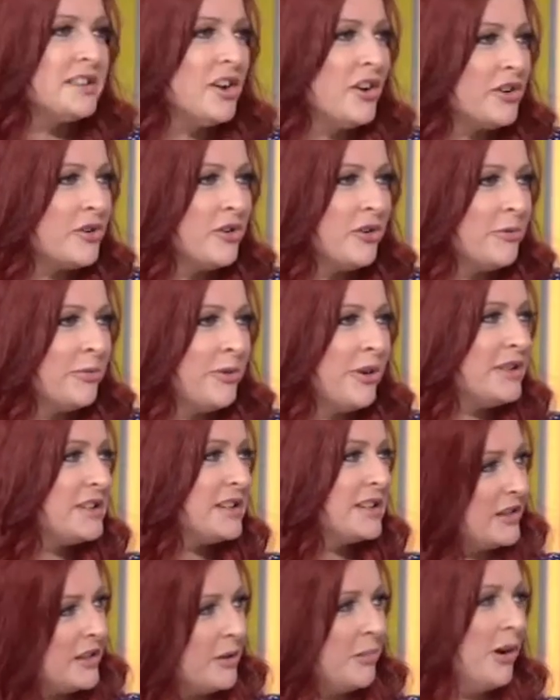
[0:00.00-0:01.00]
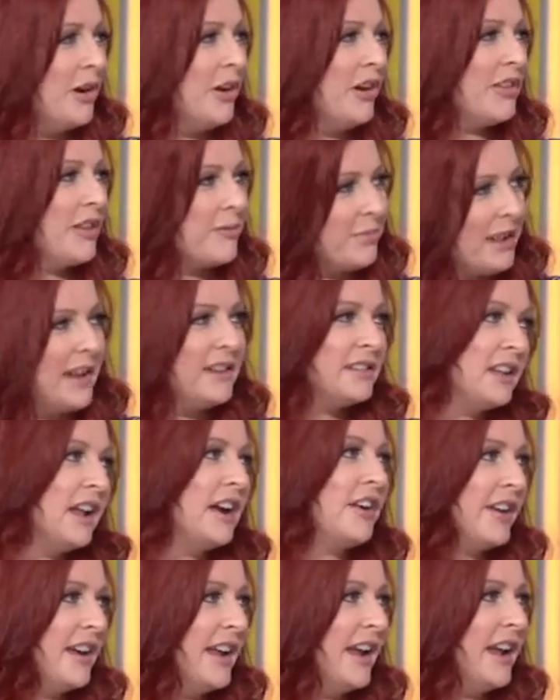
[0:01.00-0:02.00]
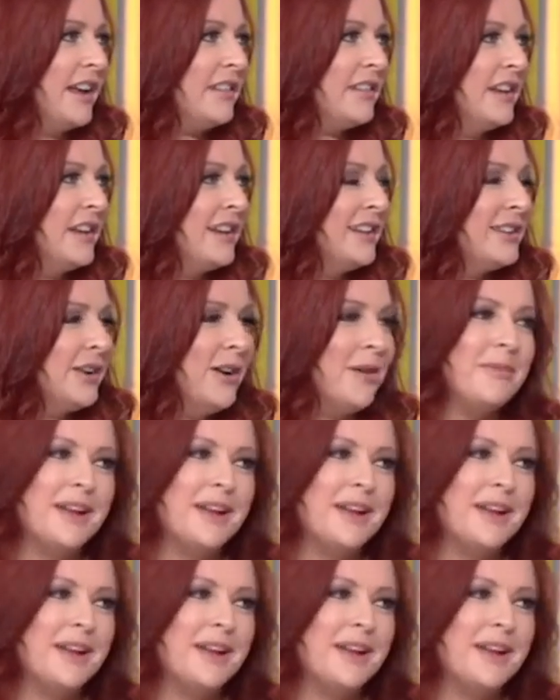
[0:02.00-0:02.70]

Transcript: no cool person in the world that plays clarinet. So I'm